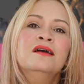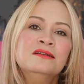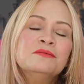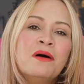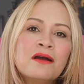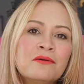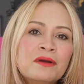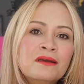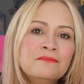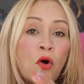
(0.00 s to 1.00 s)
inspire
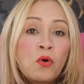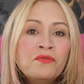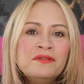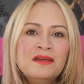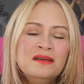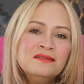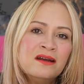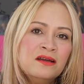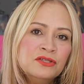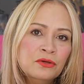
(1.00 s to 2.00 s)
me. All the things that
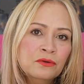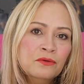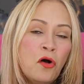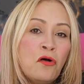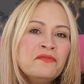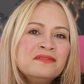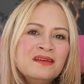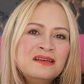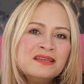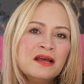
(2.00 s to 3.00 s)
I do, all the
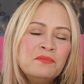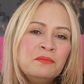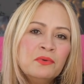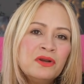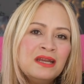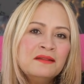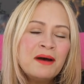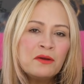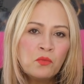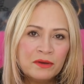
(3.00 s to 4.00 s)
things that I've been putting in
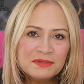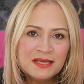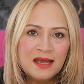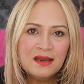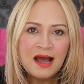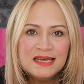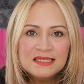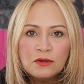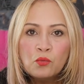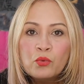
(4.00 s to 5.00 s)
my website
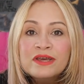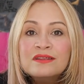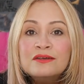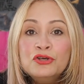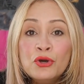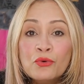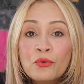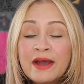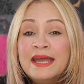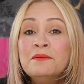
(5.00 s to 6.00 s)
is with
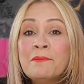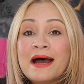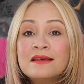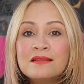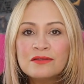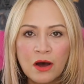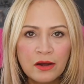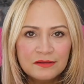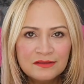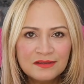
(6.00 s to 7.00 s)
you in my
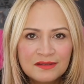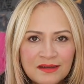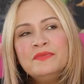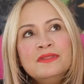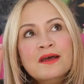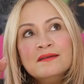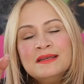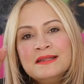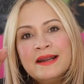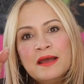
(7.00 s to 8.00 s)
thoughts.
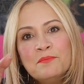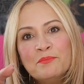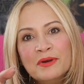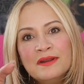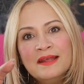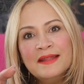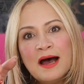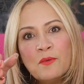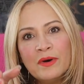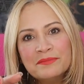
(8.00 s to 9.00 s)
Nothing that I put in
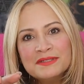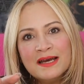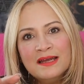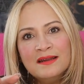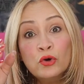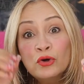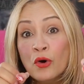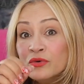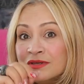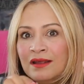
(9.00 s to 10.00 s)
that website
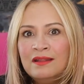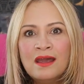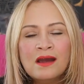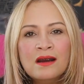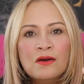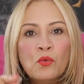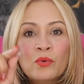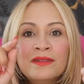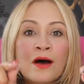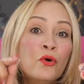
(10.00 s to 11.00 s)
goes in there
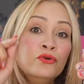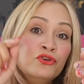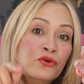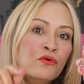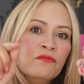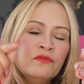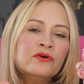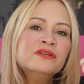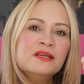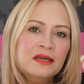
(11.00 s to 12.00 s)
without you
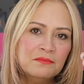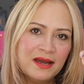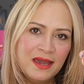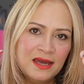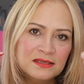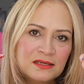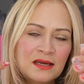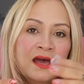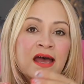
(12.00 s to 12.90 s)
first in my head.